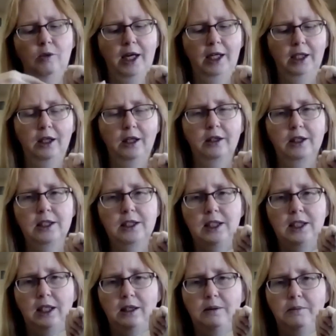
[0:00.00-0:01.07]
right along the
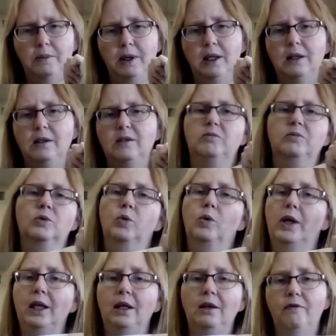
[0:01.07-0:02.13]
seam,
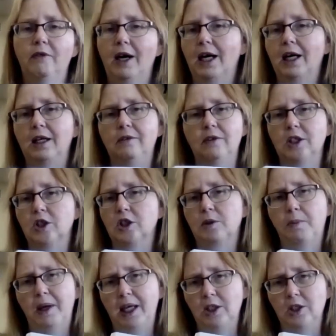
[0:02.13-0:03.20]

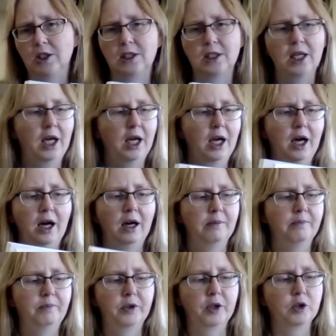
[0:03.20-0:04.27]
25-ish pages.
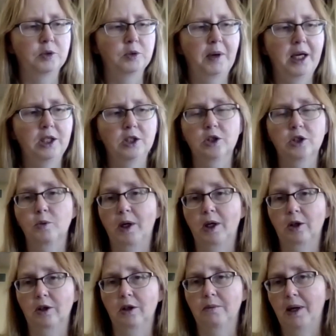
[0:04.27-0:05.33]
Um, those pages are what
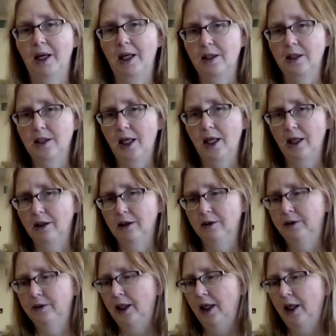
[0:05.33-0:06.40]
are gonna make the
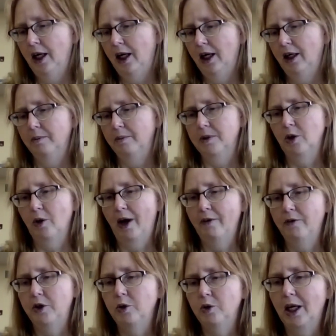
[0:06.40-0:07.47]
tail. Um, so
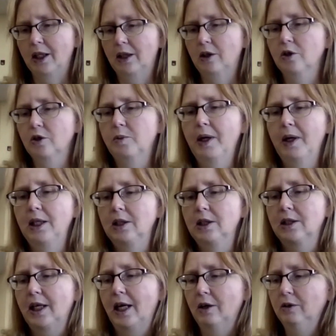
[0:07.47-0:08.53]
after you cut those
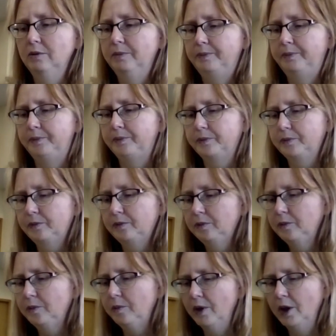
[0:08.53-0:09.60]
pages out,
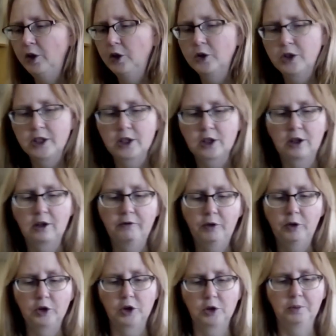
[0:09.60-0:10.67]
you're just gonna
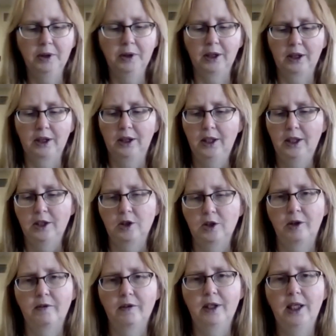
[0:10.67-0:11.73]
fold your book. So
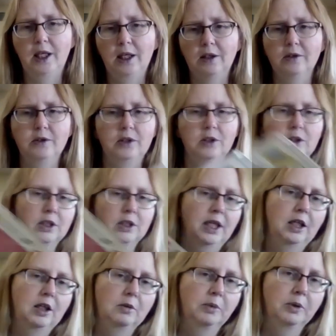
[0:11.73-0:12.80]
everything else, you're gonna
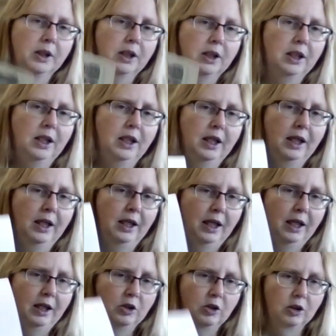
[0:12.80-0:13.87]
take your book
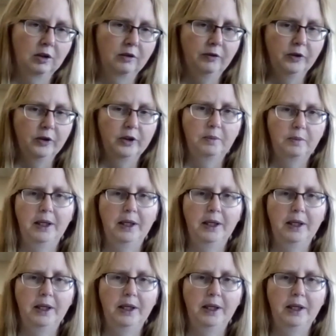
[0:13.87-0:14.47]
and you're gonna fold the